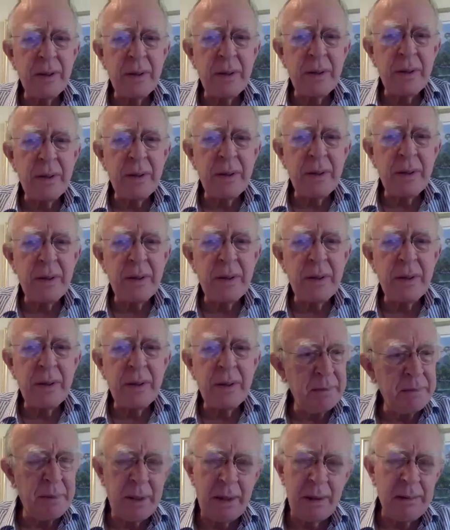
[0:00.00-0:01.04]
you talk about,
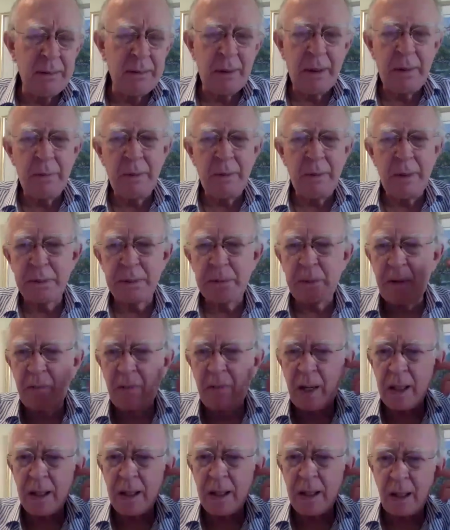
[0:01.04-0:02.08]

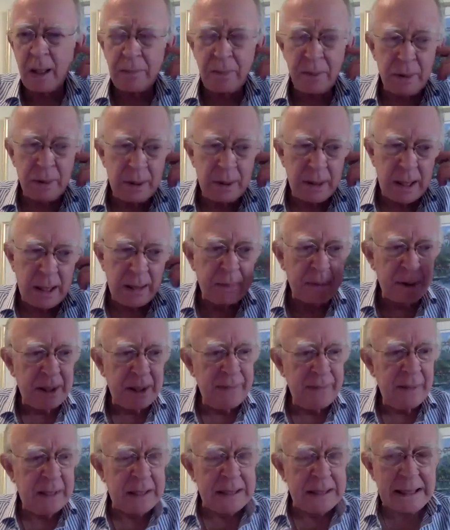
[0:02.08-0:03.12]
I brought it up,
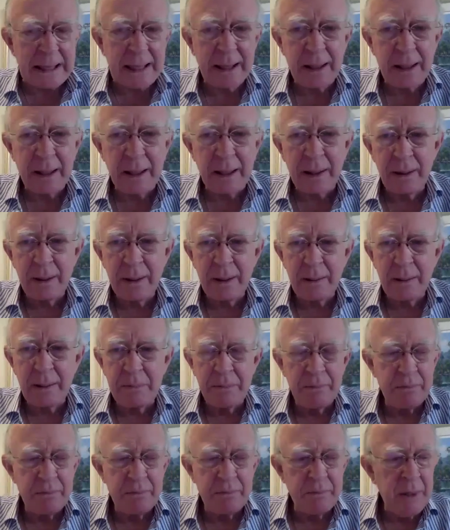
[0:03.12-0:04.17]
and you've extended the
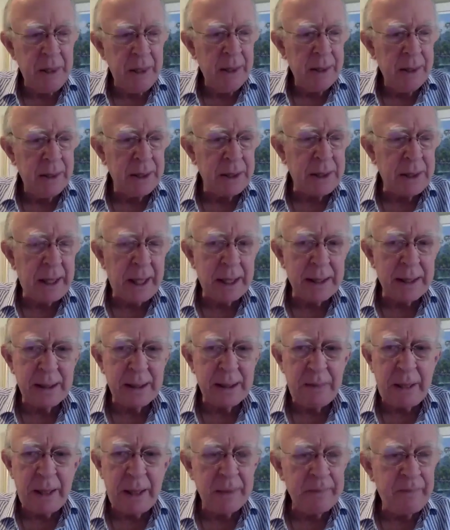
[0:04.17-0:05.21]

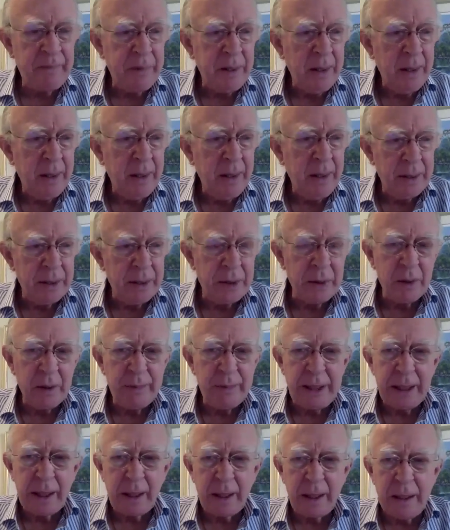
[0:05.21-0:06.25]
discussion about the
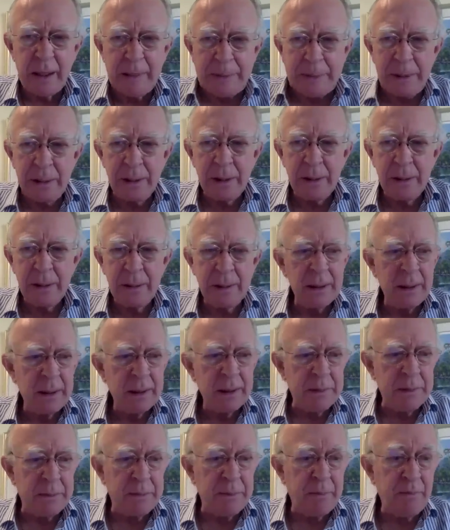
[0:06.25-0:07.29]
door being open and
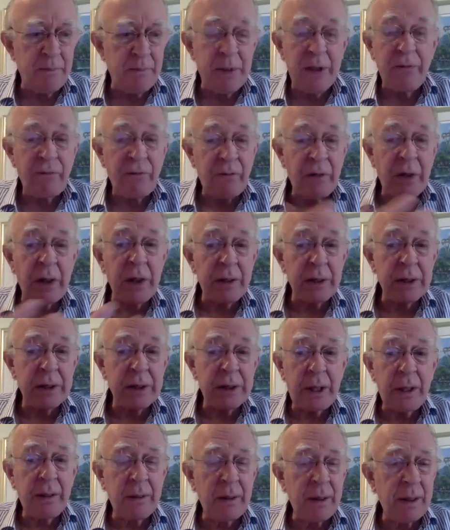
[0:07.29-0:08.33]
being
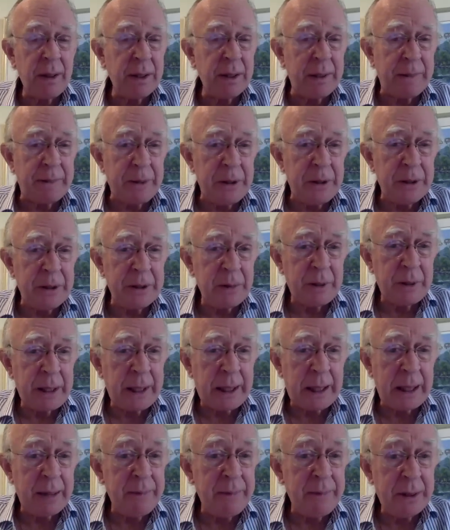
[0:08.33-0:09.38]
focused totally on the person when
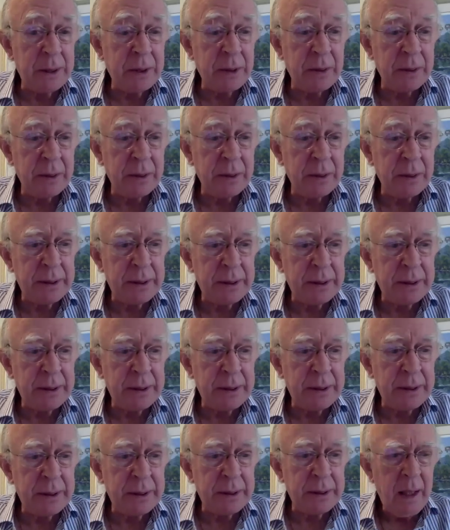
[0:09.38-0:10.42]
they come in to talk to you.
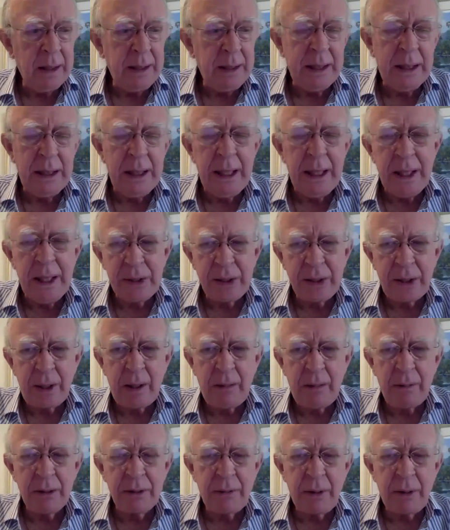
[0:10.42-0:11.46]
Years
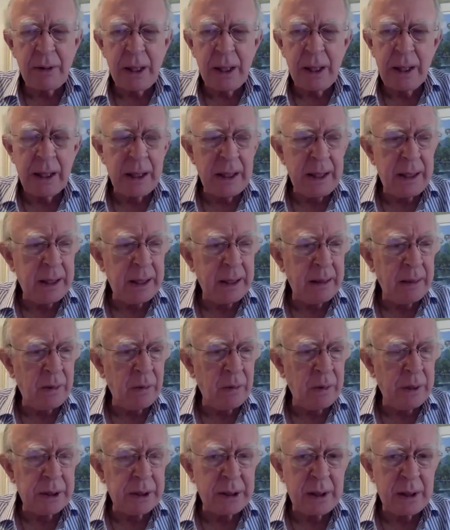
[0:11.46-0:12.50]
ago, I was running
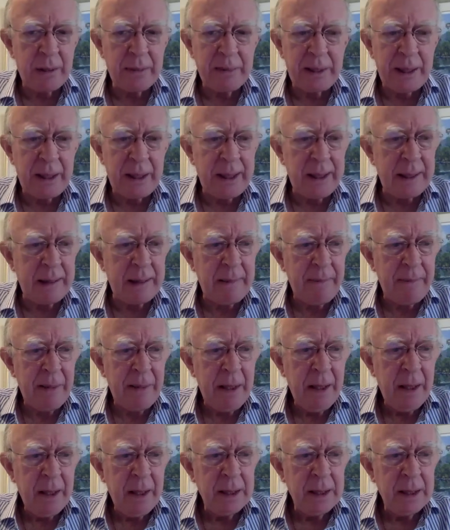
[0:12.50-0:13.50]
a workshop, and